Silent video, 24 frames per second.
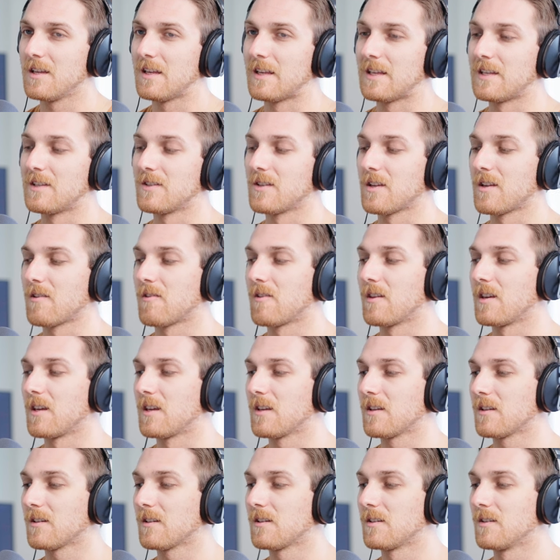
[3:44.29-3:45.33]
is I
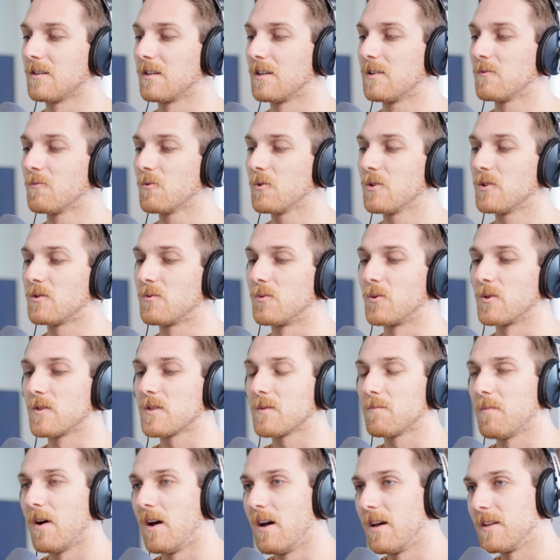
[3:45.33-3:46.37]
think Linwood's
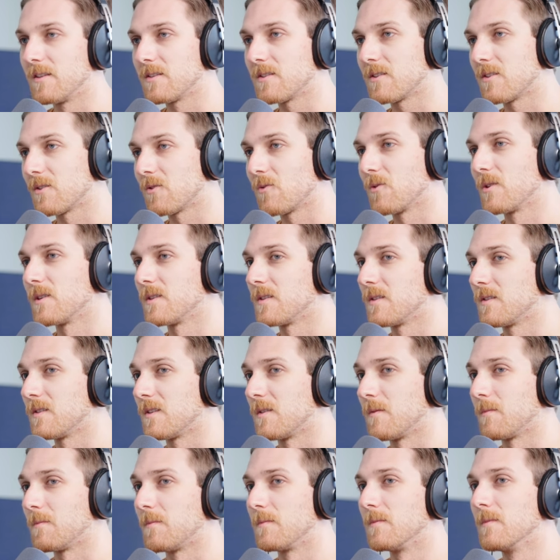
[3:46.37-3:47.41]
response to
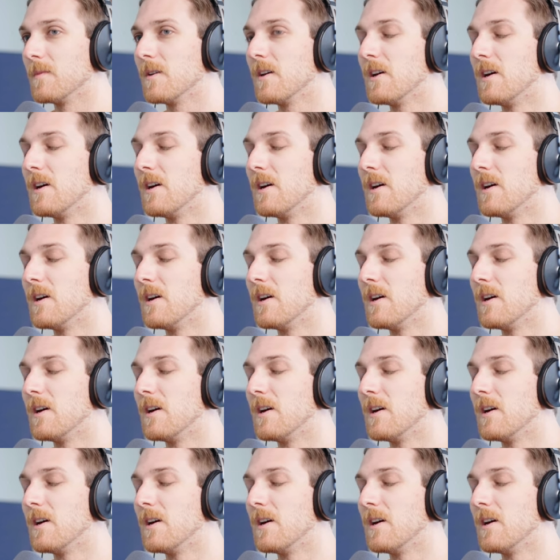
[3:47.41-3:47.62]
criticism